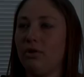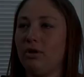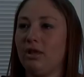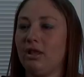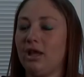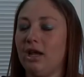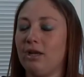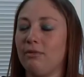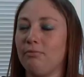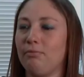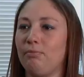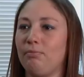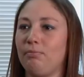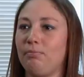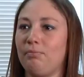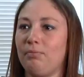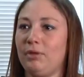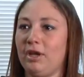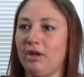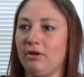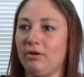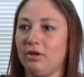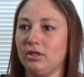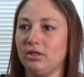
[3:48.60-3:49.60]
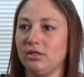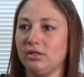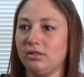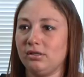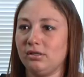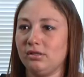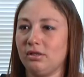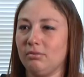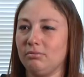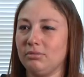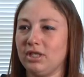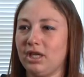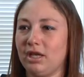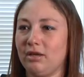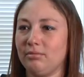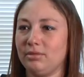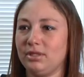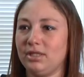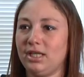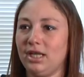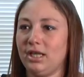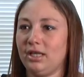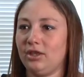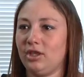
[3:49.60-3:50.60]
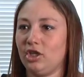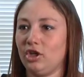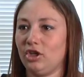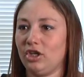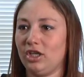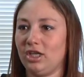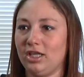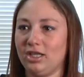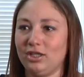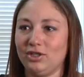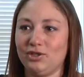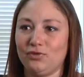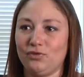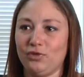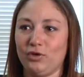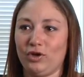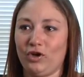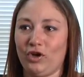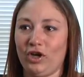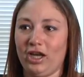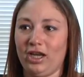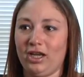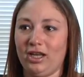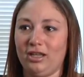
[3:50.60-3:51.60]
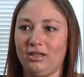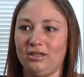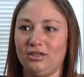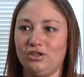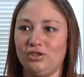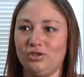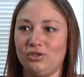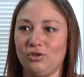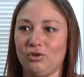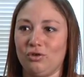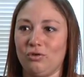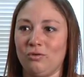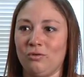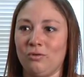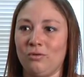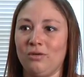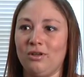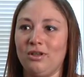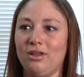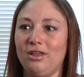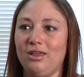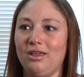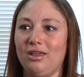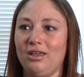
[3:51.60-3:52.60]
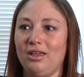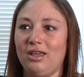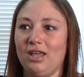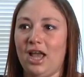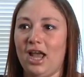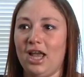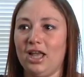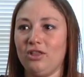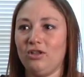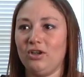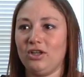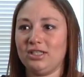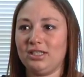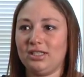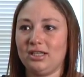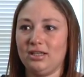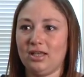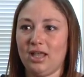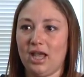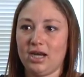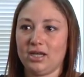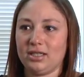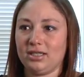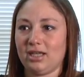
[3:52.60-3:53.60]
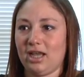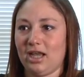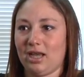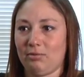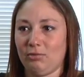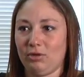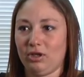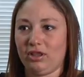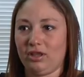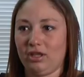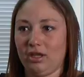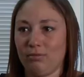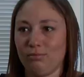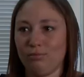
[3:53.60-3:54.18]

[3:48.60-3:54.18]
know a lot of parents sometimes take their kids for granted, so I lost a lot of time with